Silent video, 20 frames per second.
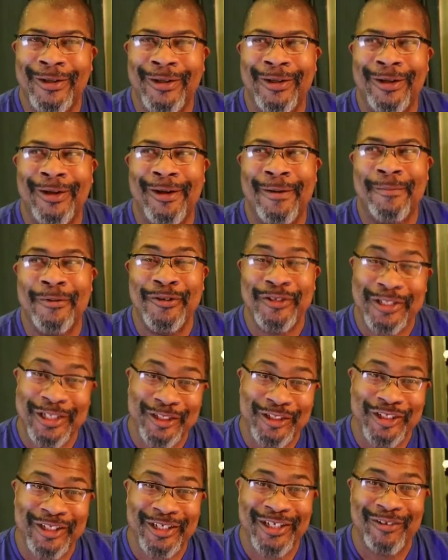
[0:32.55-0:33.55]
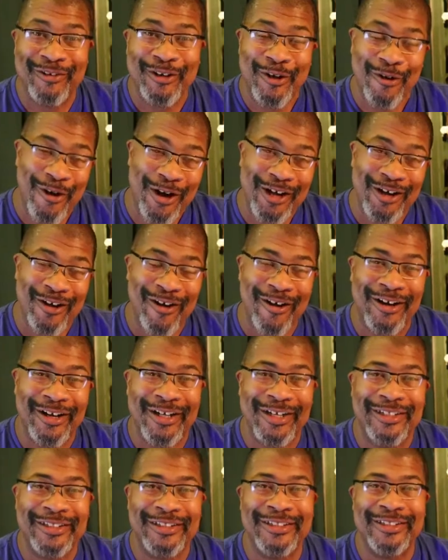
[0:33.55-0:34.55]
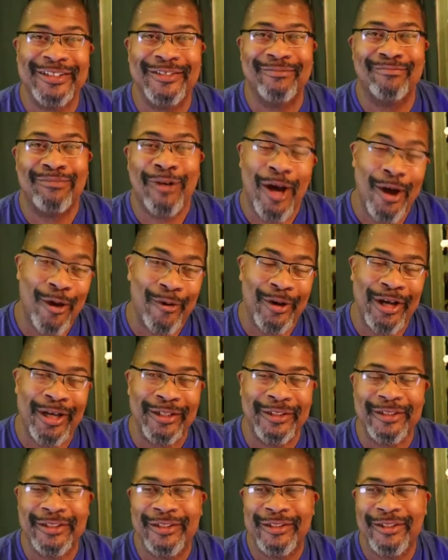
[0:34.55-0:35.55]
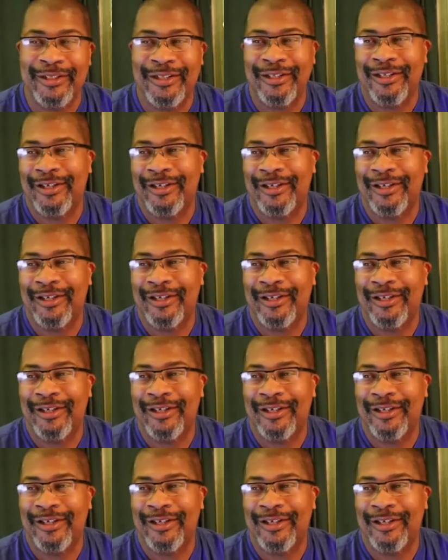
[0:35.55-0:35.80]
uh, musician, recording artist, poet,